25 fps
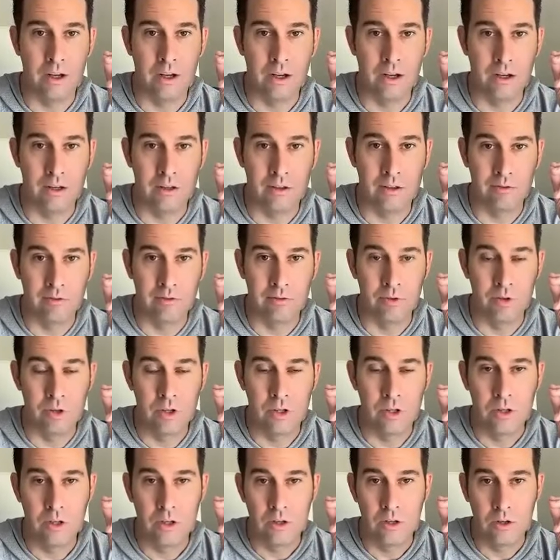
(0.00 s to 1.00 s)
of
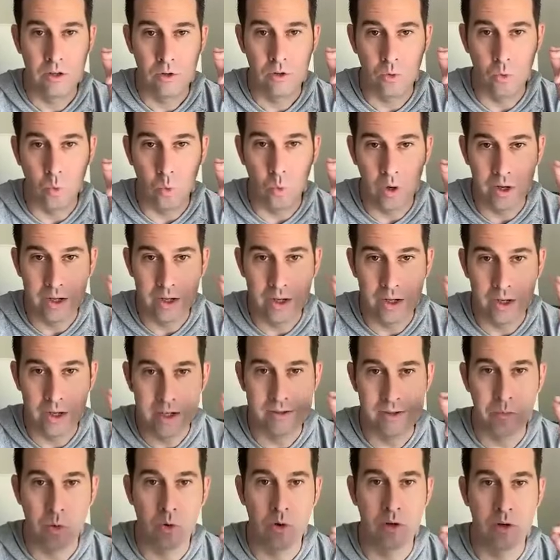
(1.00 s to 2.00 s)
what
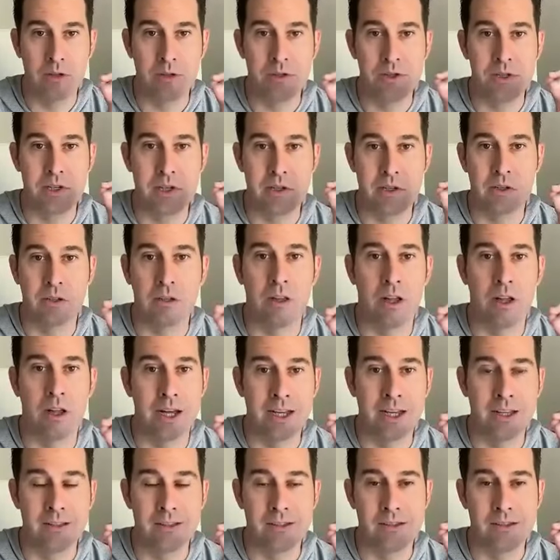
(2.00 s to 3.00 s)
is important to your
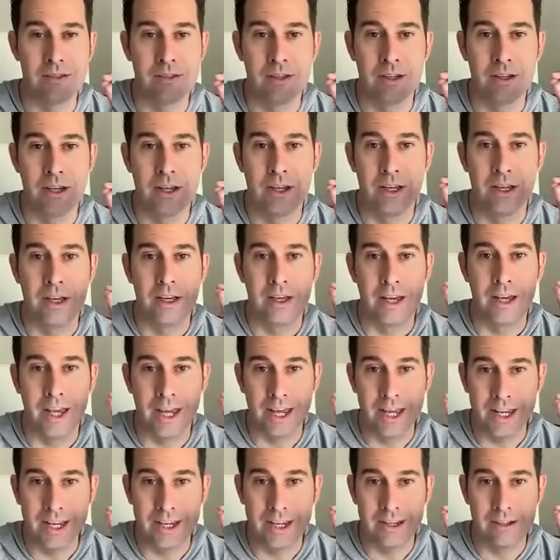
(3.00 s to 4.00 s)
clients
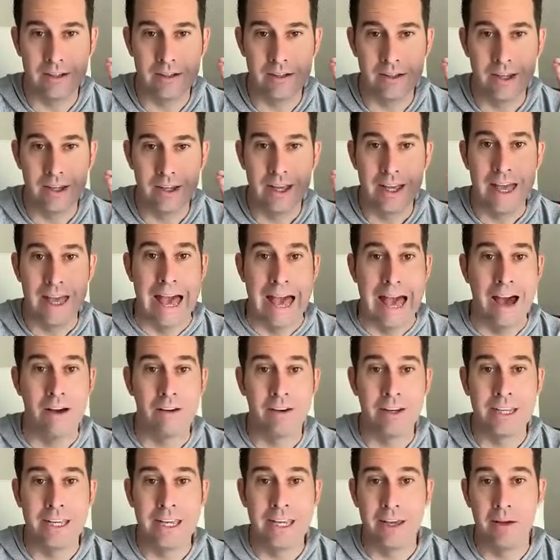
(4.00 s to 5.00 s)
and
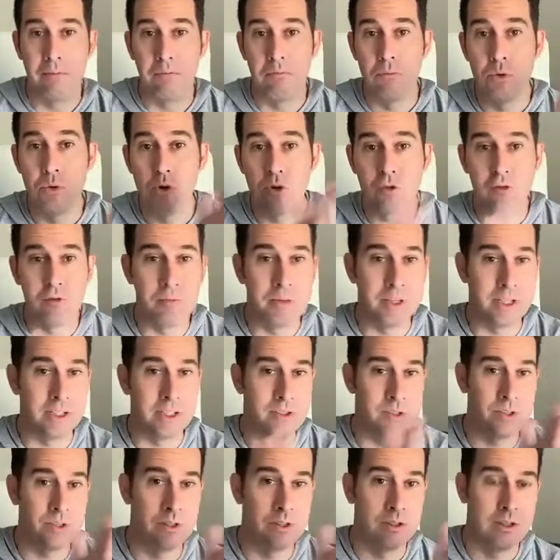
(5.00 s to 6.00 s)
how to get
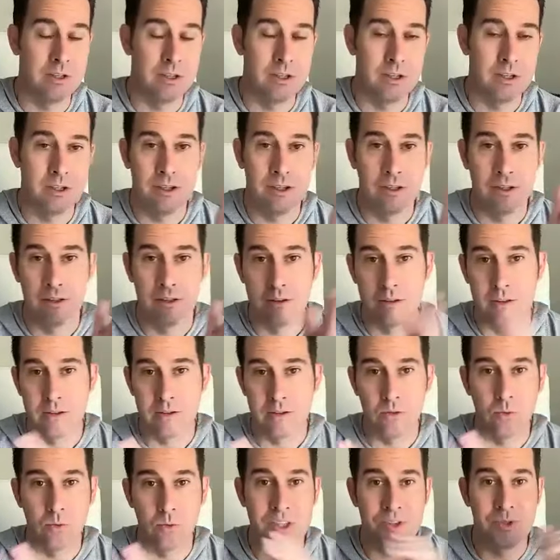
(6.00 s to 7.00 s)
movement
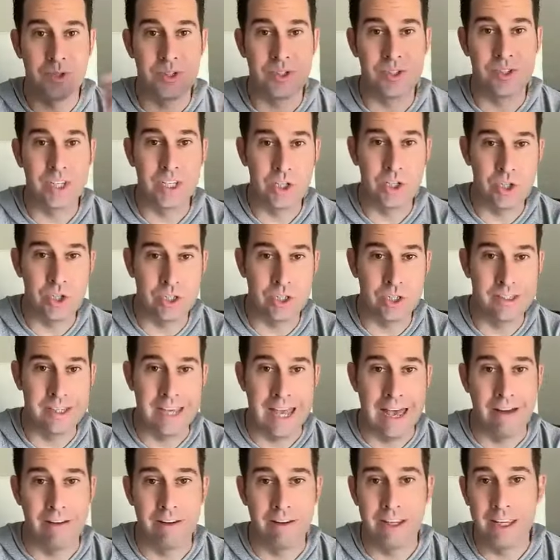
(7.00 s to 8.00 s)
with
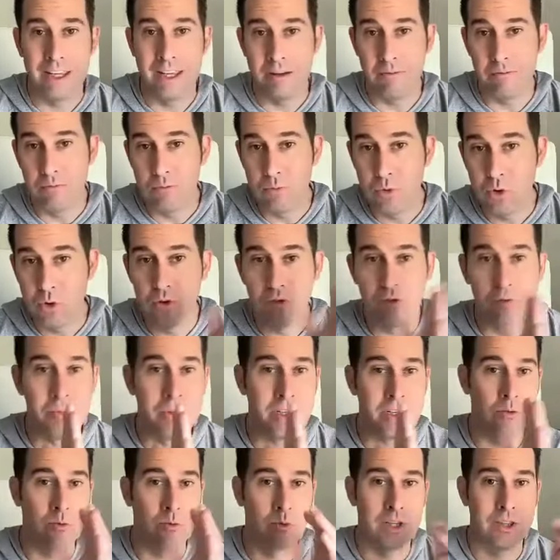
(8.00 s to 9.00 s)
decisions, how to get
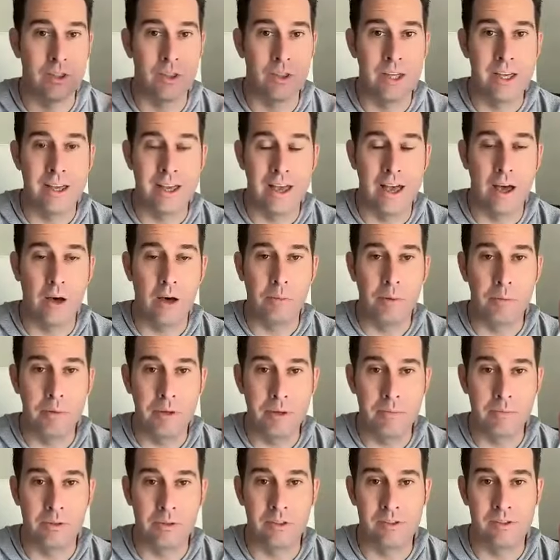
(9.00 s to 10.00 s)
movement with helping
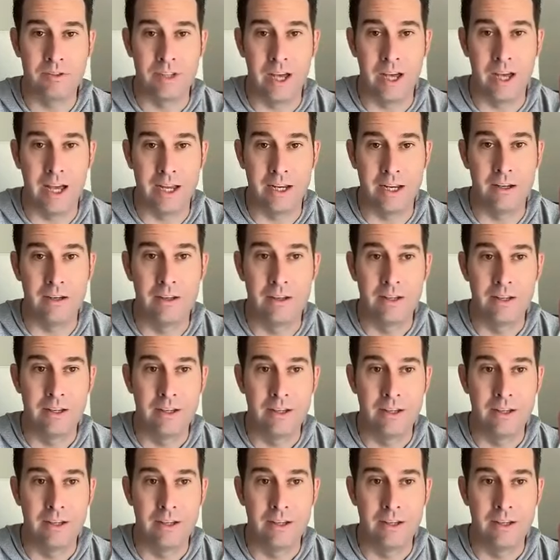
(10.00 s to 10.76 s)
people decide.